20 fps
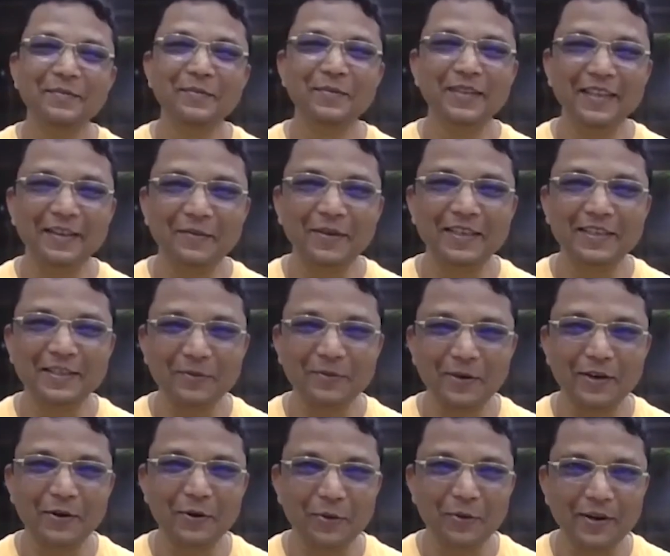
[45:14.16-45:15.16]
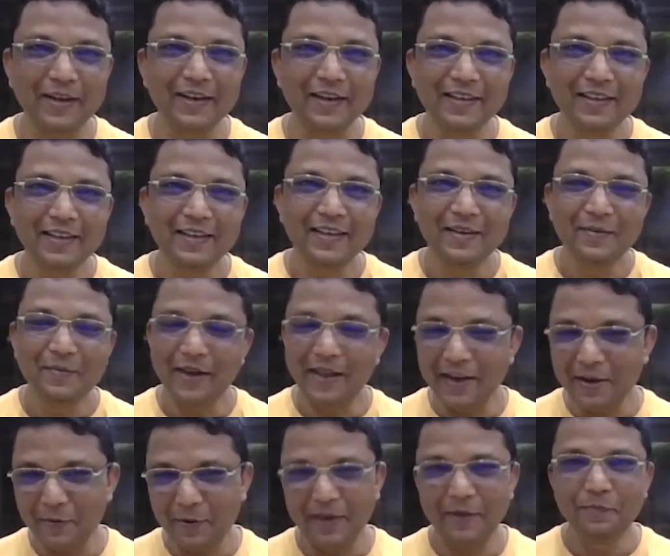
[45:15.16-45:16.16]
the best way to do it. But
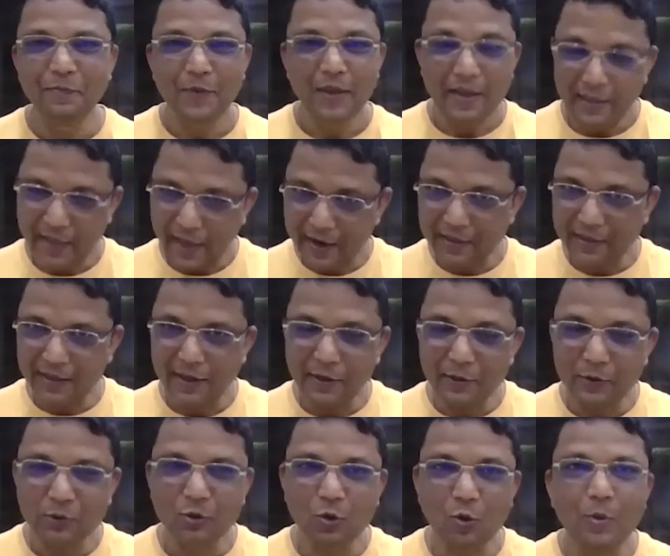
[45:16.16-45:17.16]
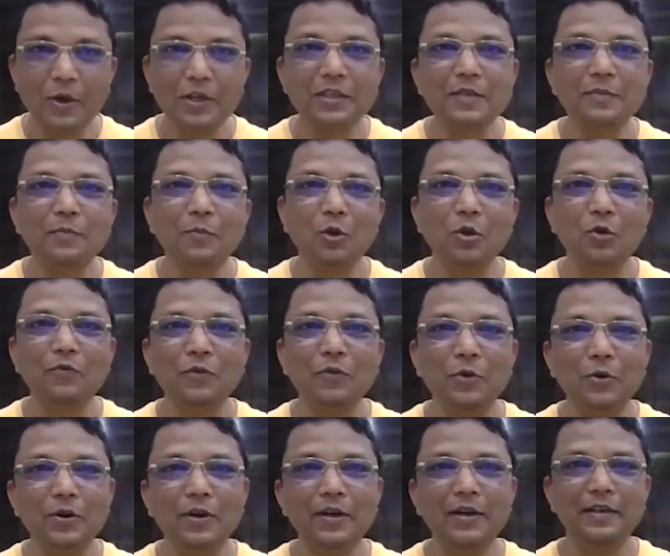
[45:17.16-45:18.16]
anyway, I thank you so much, both of
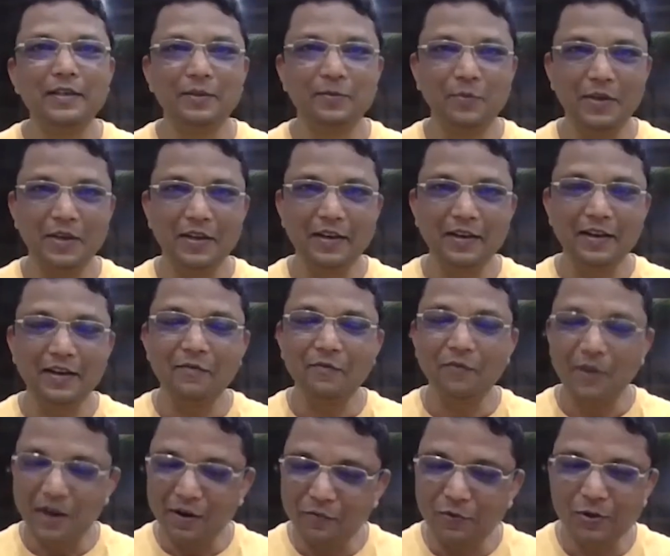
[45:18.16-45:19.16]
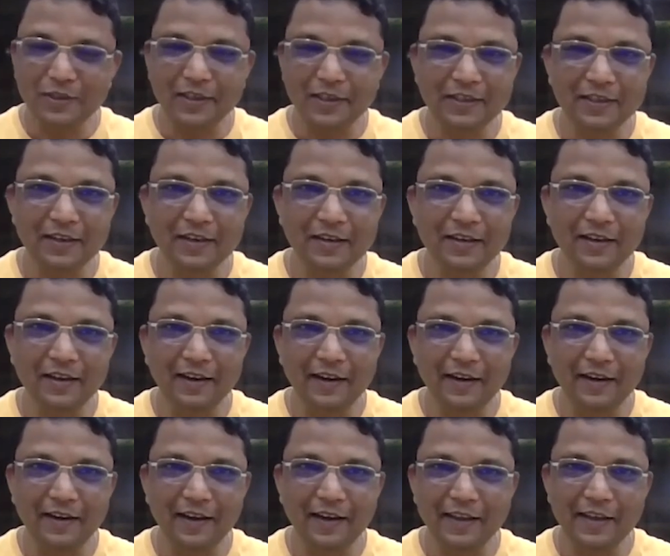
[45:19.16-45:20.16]
you. It's been a wonderful session,
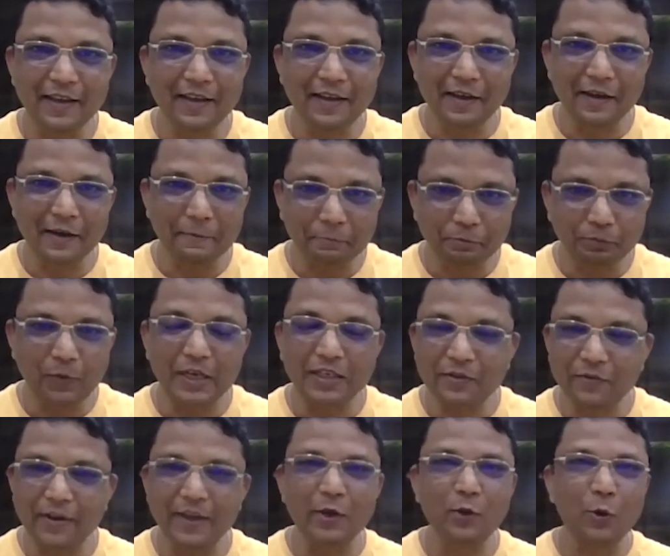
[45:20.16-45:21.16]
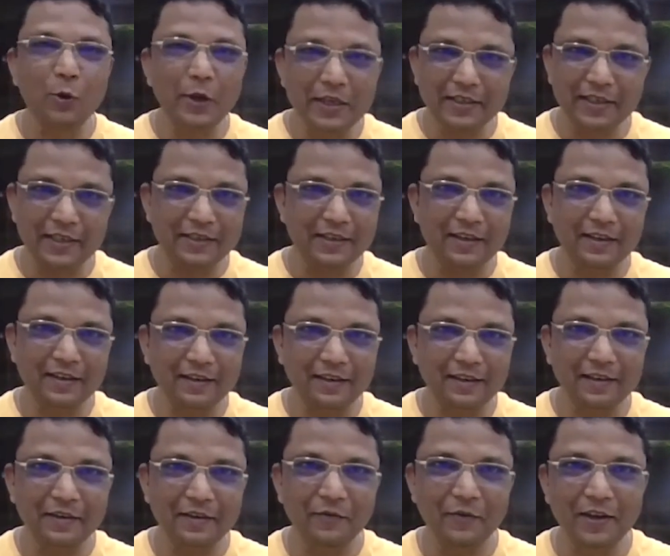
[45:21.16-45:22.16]
and I think it's a very unique session
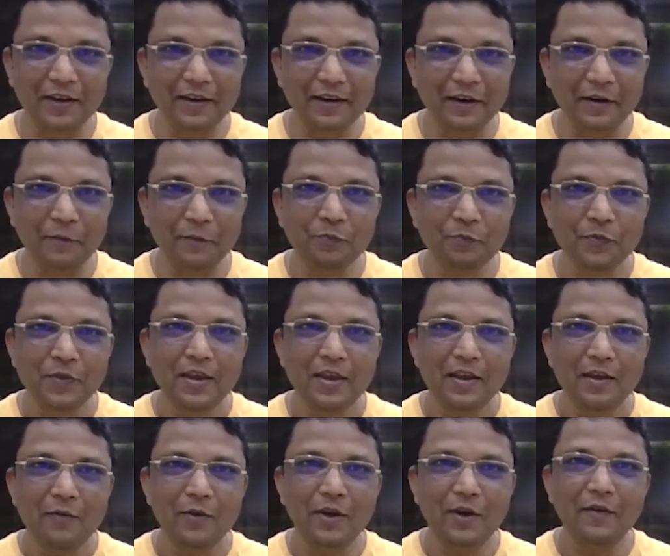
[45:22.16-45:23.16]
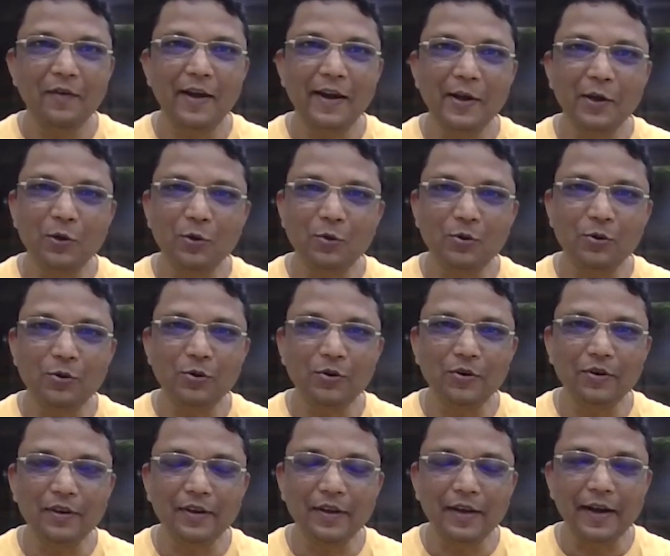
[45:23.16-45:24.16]
where we are trying to
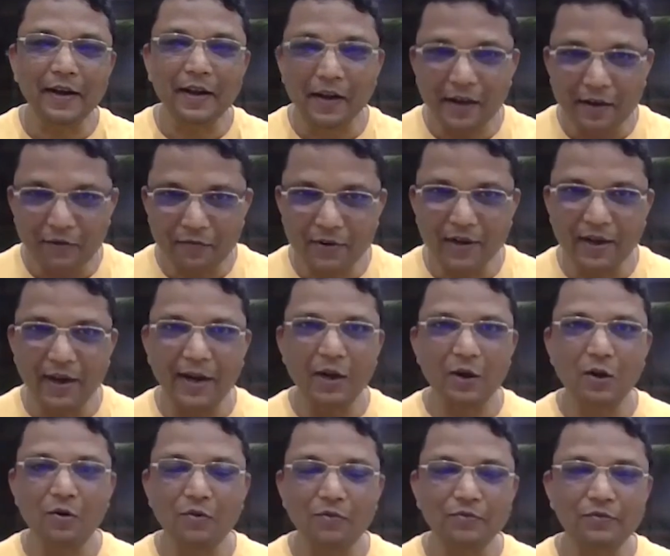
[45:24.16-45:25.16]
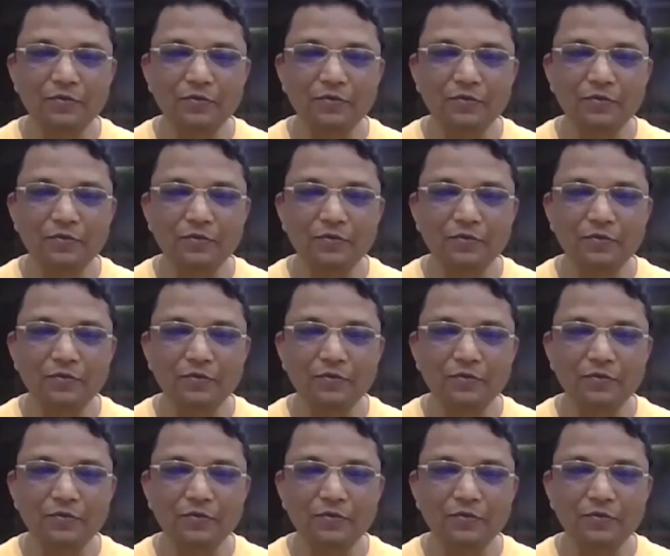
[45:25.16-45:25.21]
create a different kind of